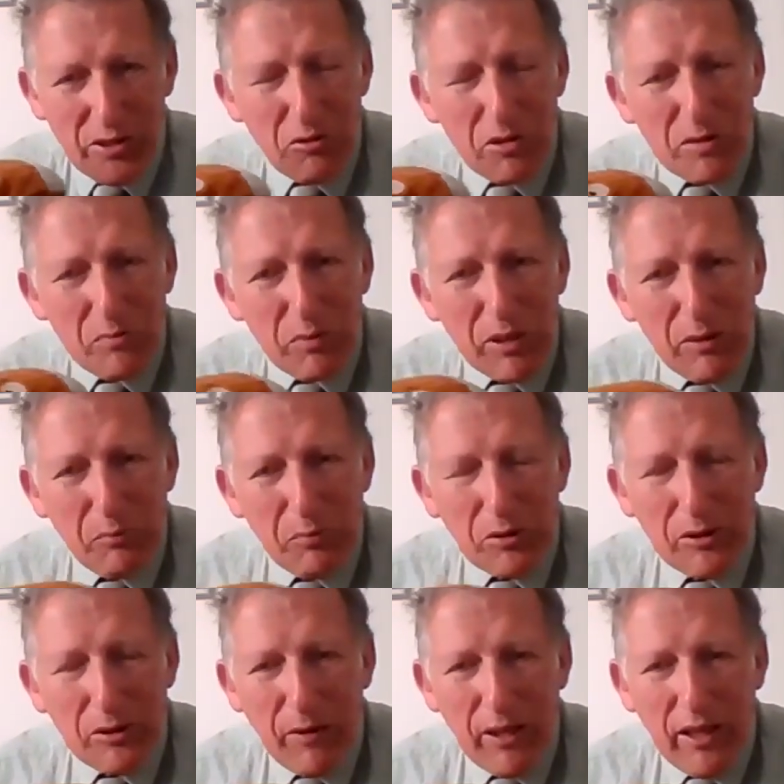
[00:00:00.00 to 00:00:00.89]
Those
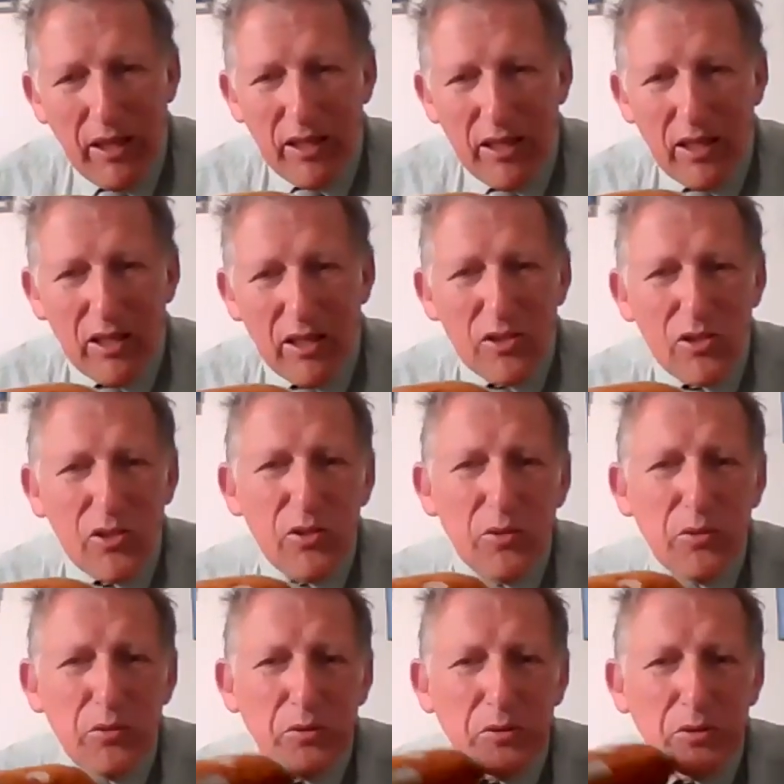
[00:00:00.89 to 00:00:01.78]
people, a
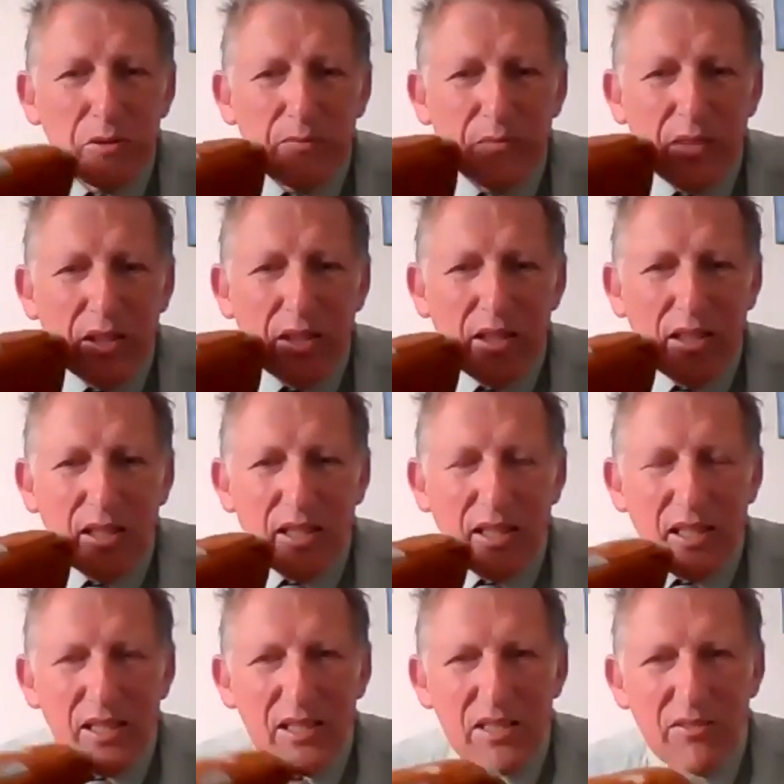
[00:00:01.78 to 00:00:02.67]
jewel
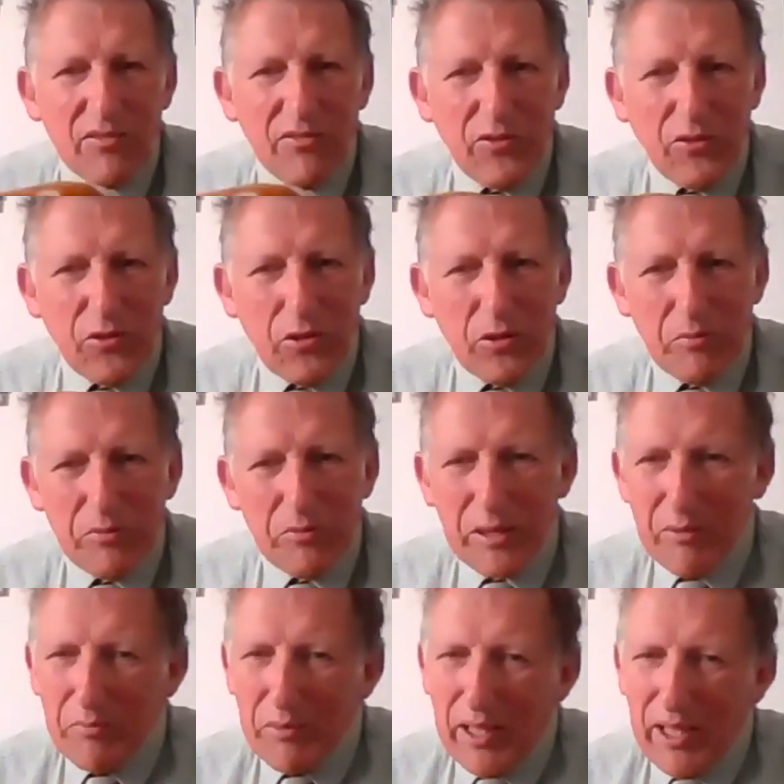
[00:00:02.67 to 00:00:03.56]
is
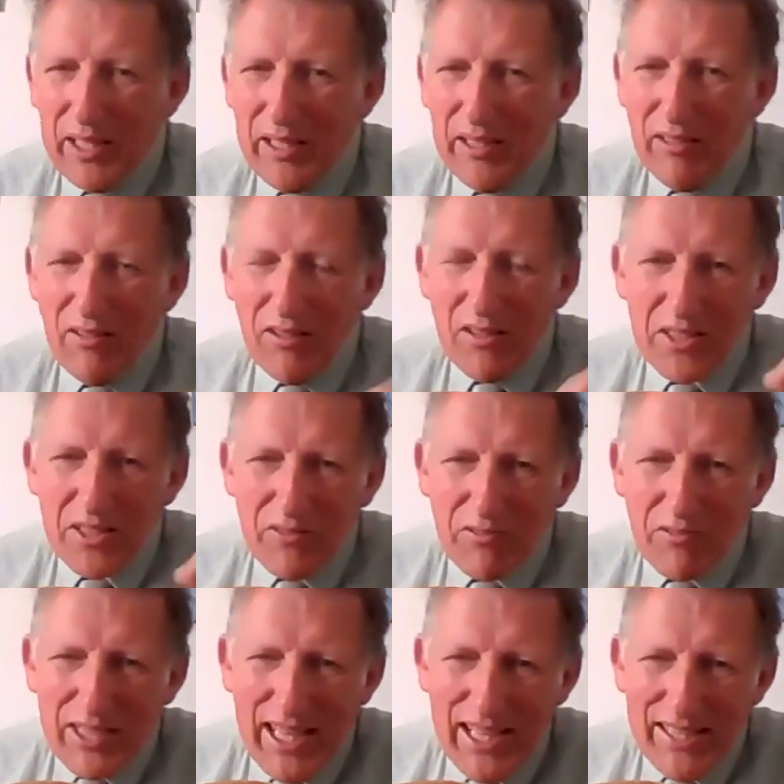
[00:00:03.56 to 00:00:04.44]
formed by lots
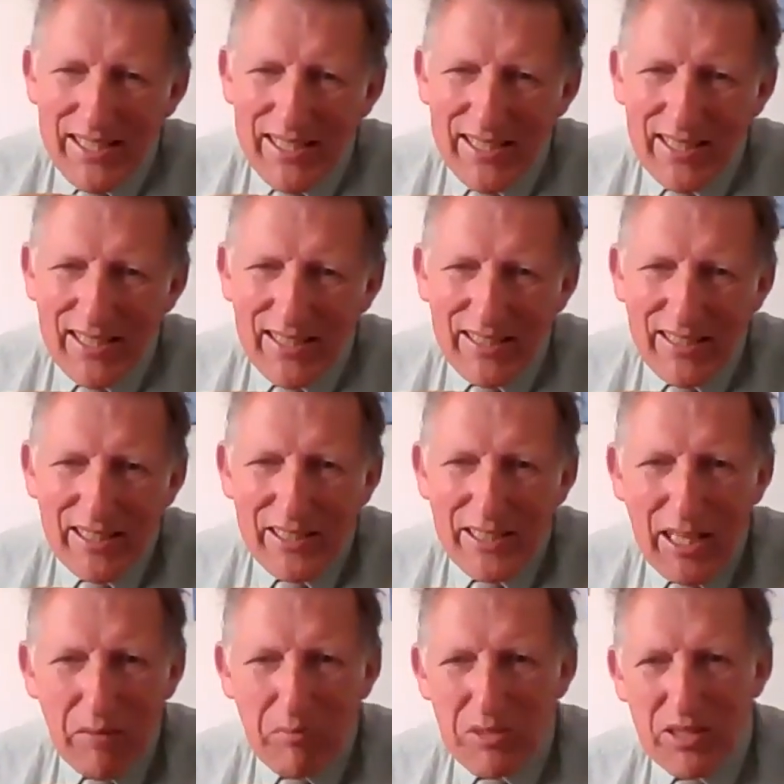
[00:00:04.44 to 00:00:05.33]
of testing in the
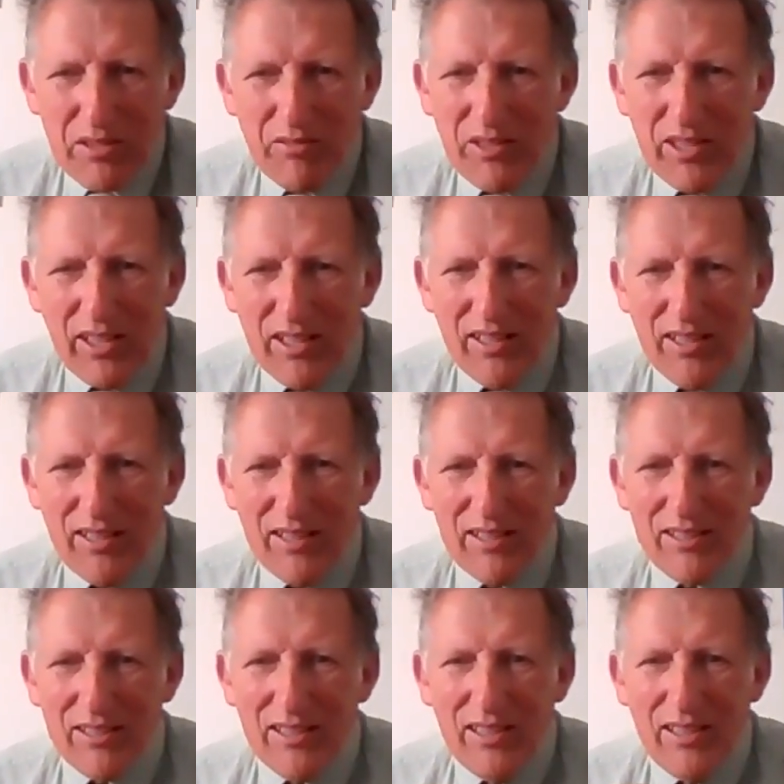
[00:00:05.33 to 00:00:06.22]
depths of the
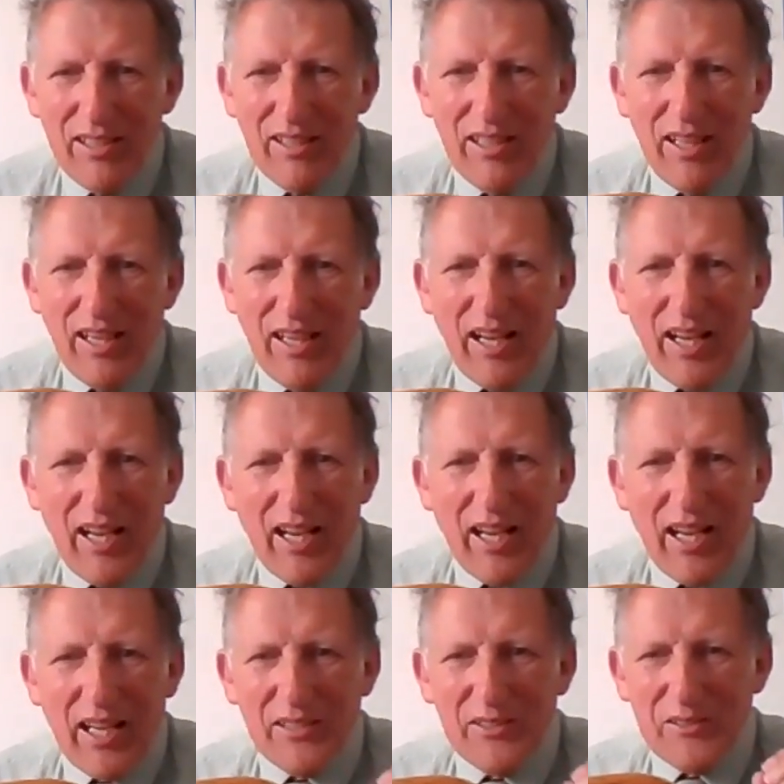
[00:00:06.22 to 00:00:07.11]
earth,
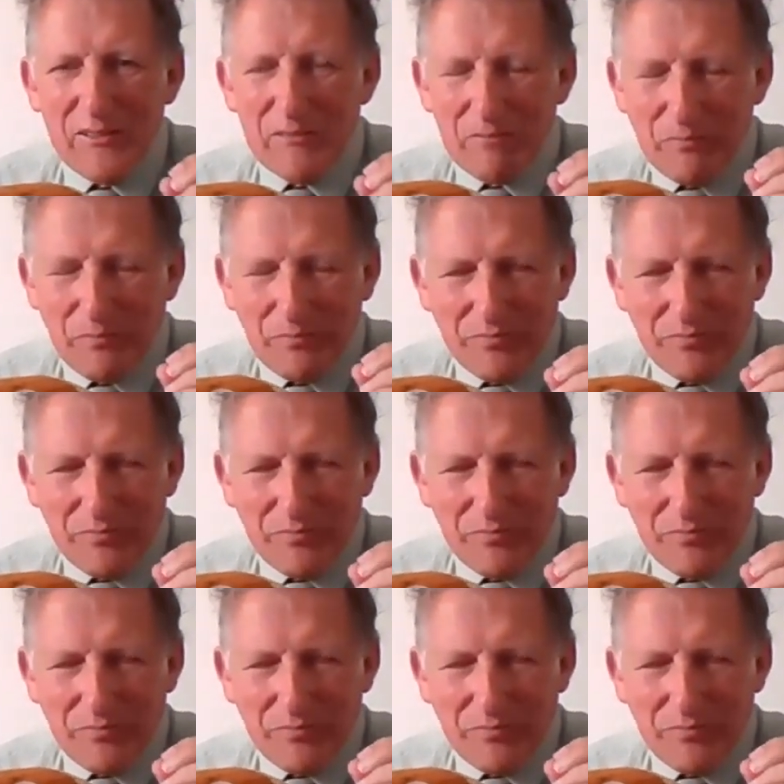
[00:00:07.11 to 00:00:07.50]
and